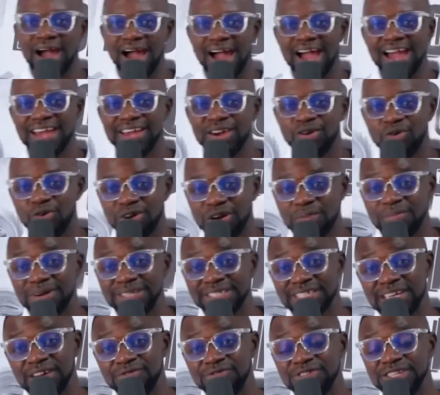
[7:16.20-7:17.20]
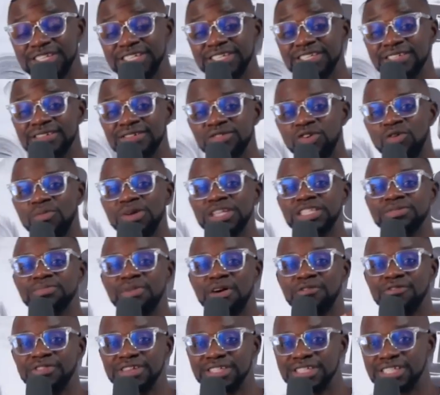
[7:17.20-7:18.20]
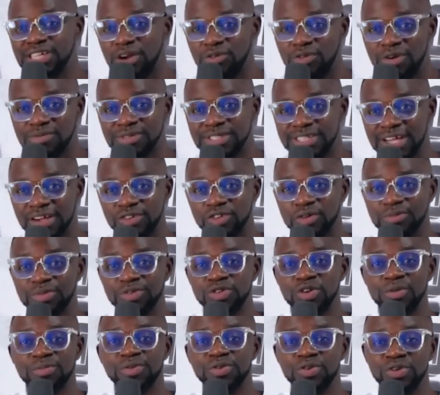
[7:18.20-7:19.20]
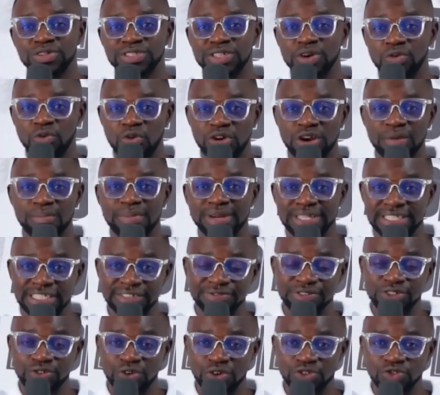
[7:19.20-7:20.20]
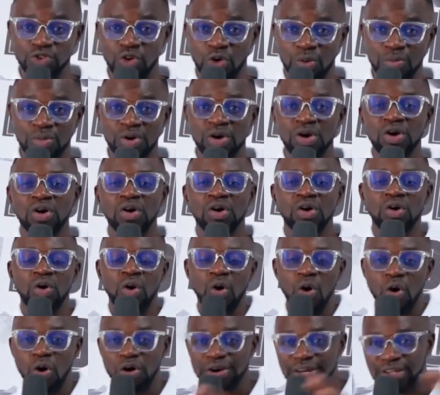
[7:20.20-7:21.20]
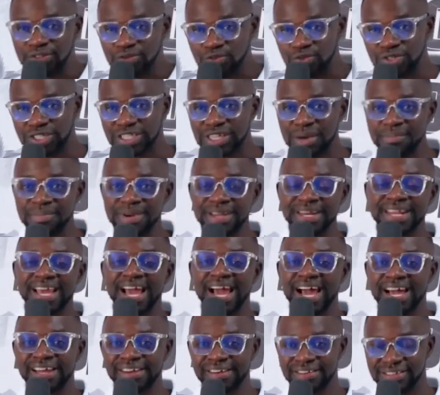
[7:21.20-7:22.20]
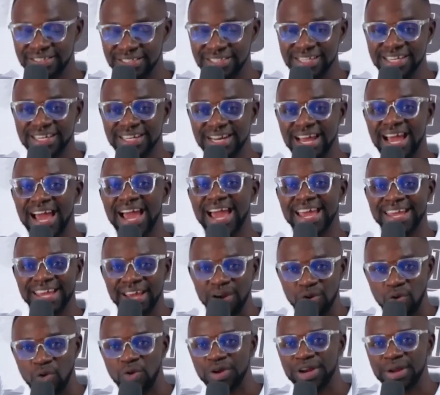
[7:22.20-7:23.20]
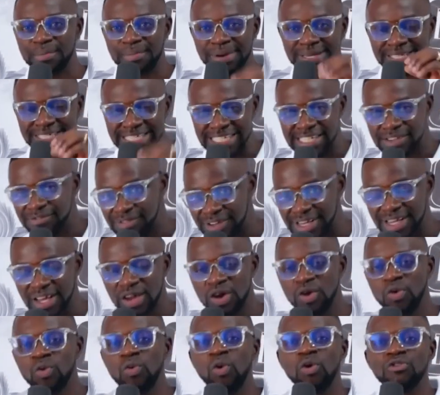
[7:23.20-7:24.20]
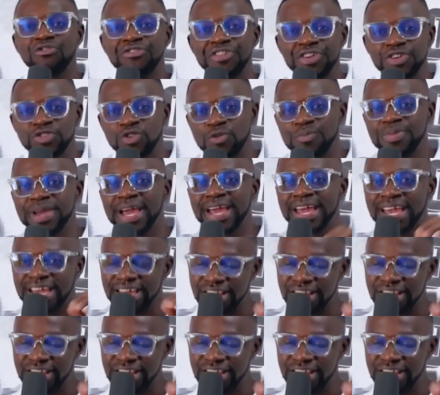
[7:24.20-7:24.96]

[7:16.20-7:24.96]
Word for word: aha ahaya Ekuonaba Television. Obetima visit your website www.ekuonabatv.com. All the social media handles ni nyina eye Ekuonaba TV. Wo video bi eye